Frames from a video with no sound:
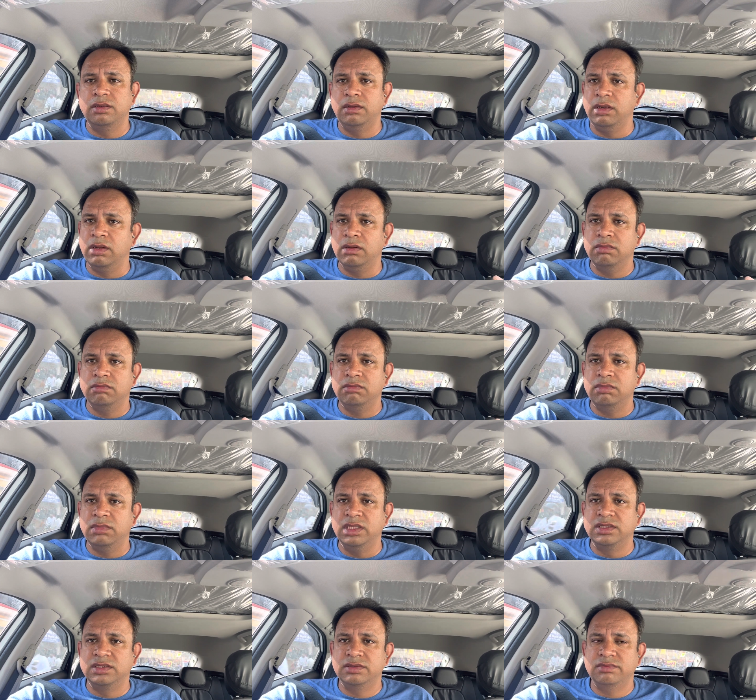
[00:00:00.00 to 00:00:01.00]

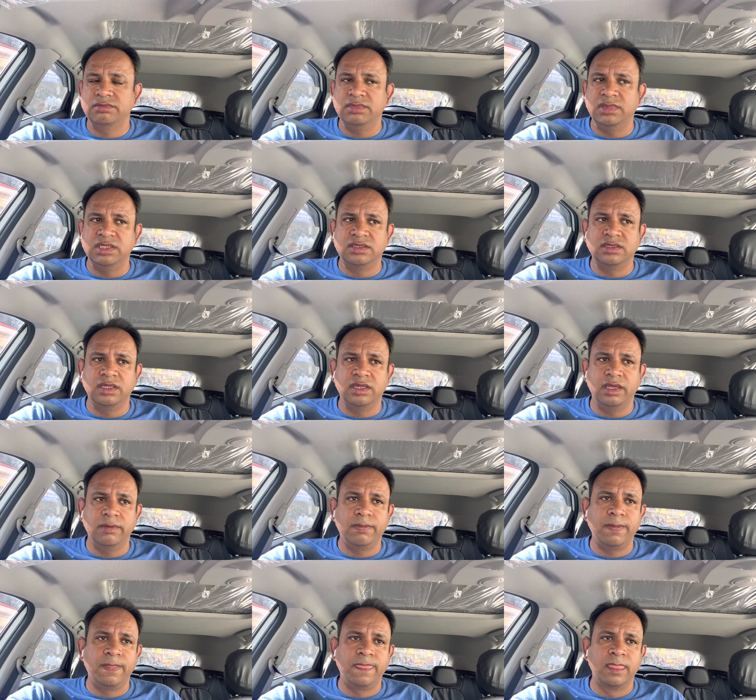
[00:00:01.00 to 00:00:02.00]
It's
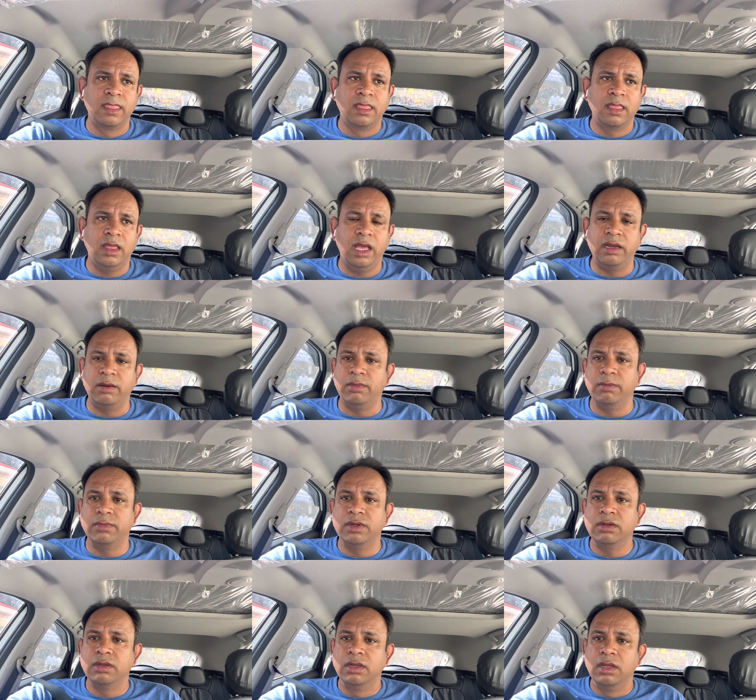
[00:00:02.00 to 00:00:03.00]
nothing I
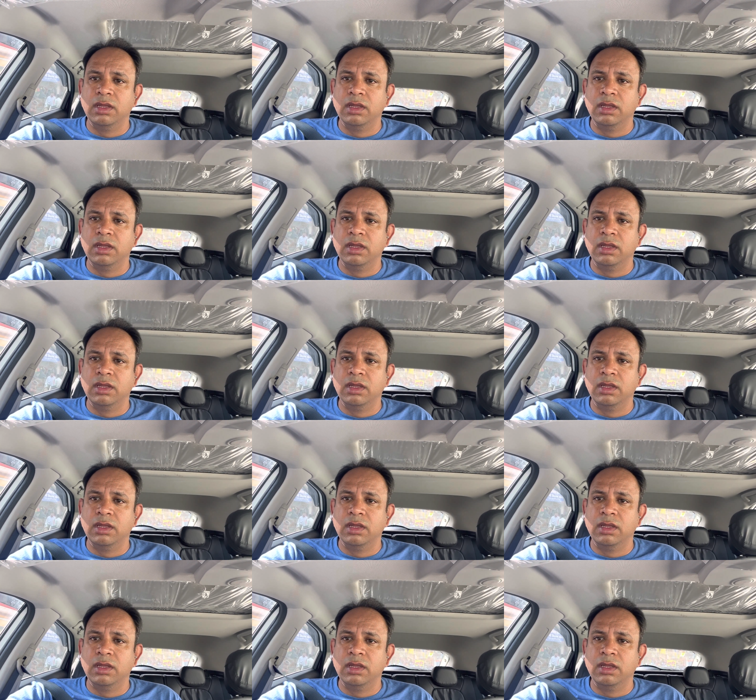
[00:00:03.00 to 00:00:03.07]
remember,